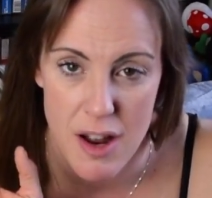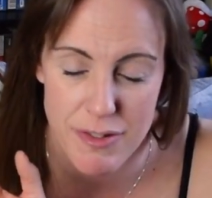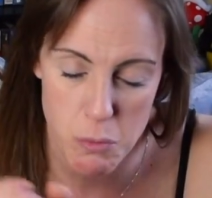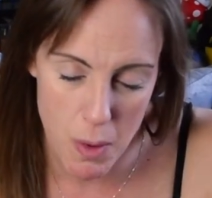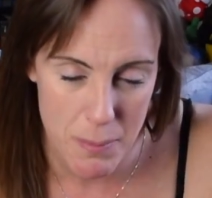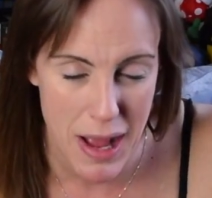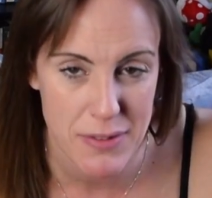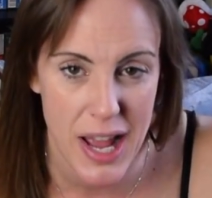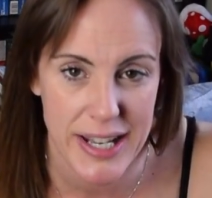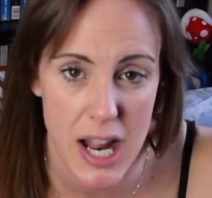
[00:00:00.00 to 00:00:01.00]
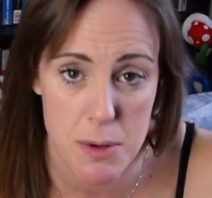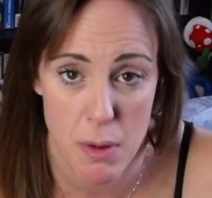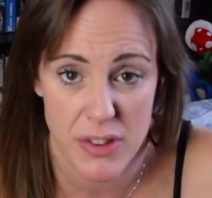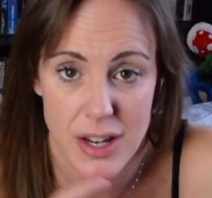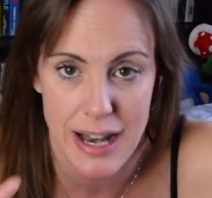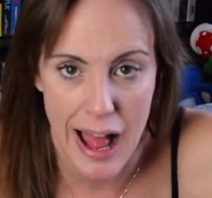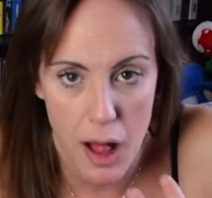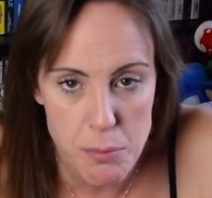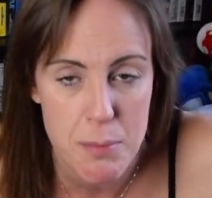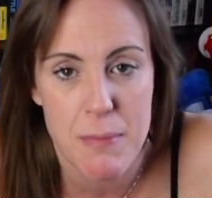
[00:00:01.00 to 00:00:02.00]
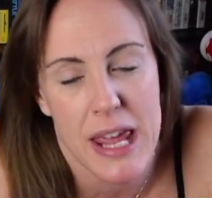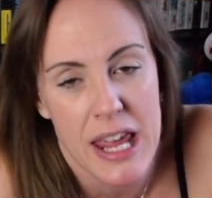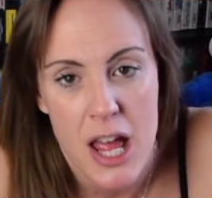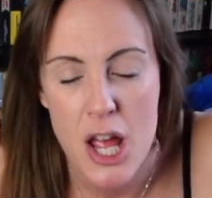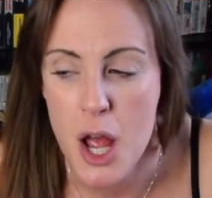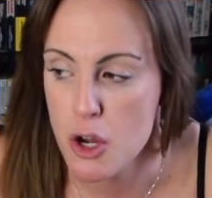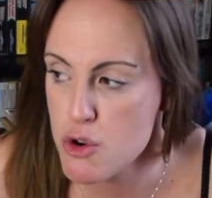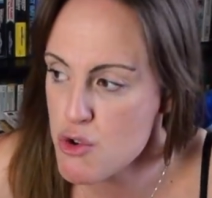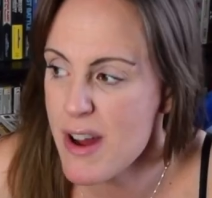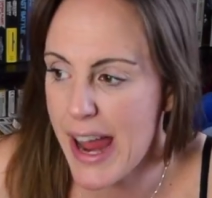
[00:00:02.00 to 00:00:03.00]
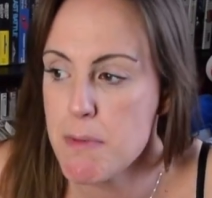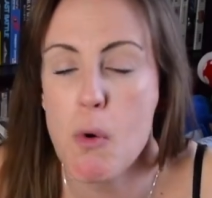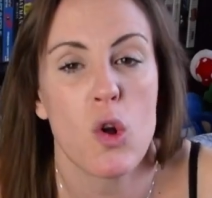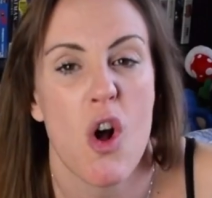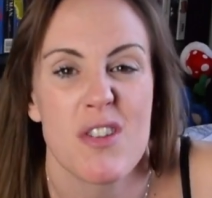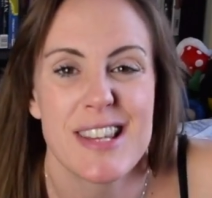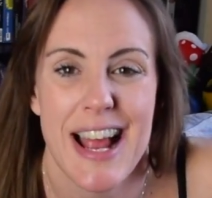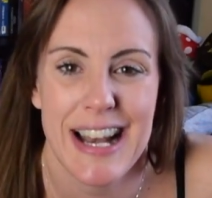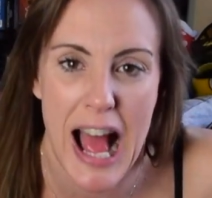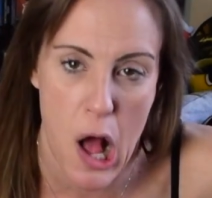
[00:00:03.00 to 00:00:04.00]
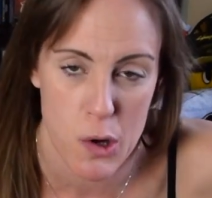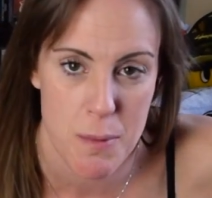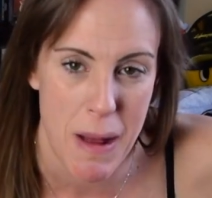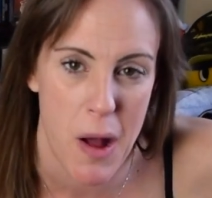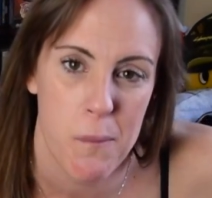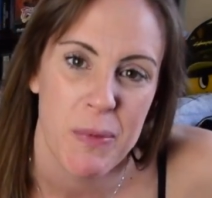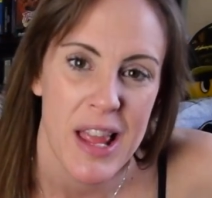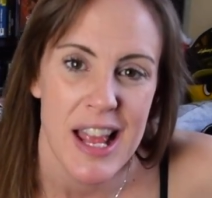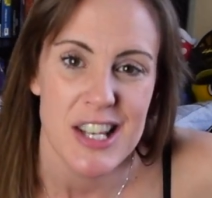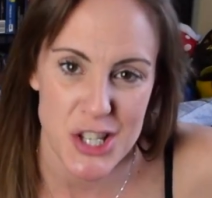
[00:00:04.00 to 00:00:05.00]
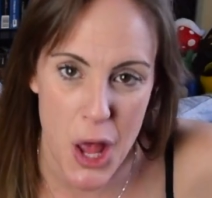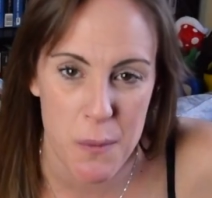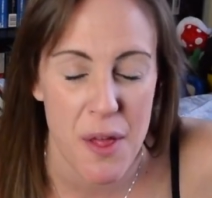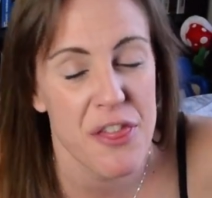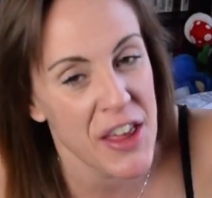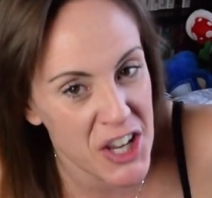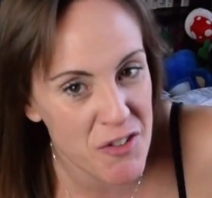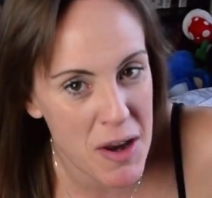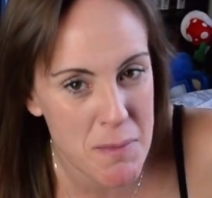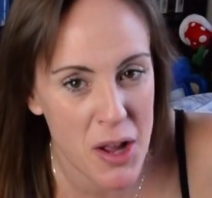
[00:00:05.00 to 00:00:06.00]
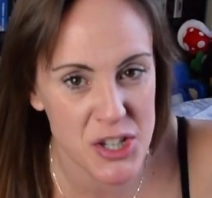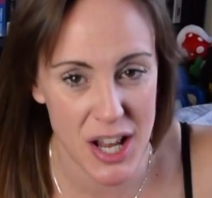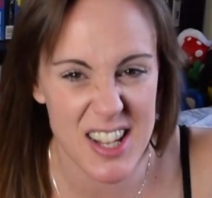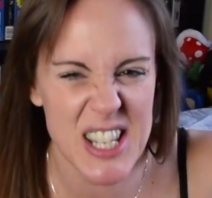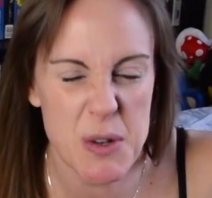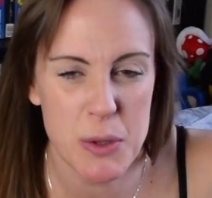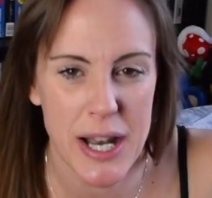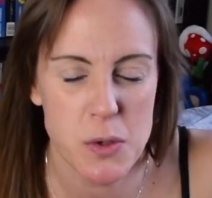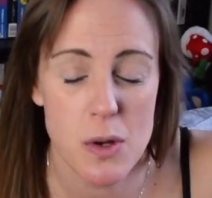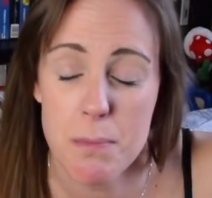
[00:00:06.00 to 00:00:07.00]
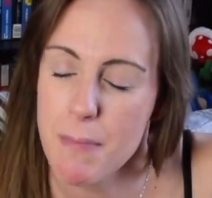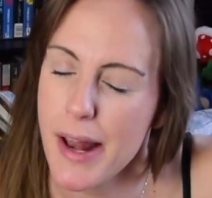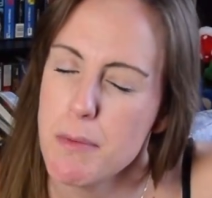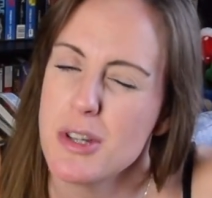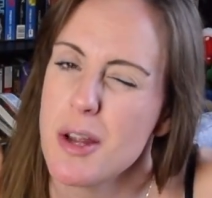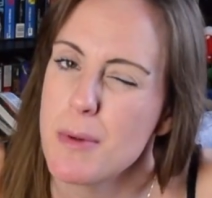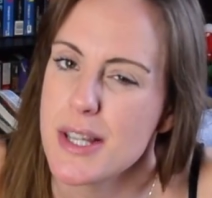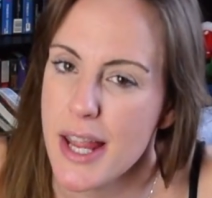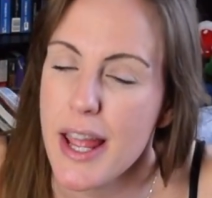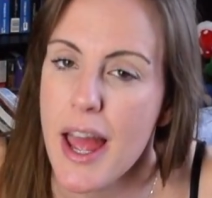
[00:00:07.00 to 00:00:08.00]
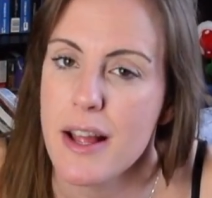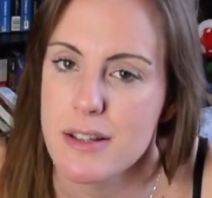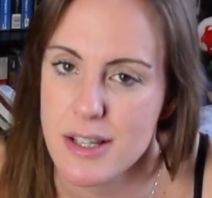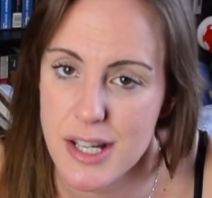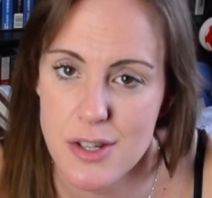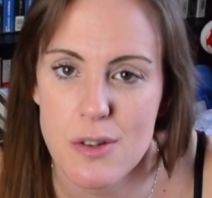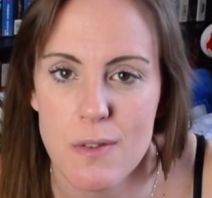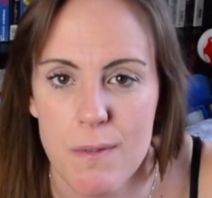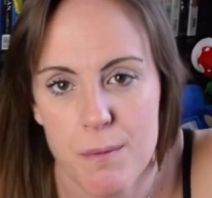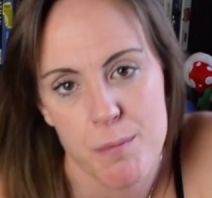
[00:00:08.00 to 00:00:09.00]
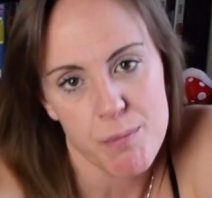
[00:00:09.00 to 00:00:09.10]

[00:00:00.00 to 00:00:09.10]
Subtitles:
From £1.99 a month, you can help me create more content out and about. So thank you very much. I'll see you in the next one. My name is Joan. Take care. See you soon.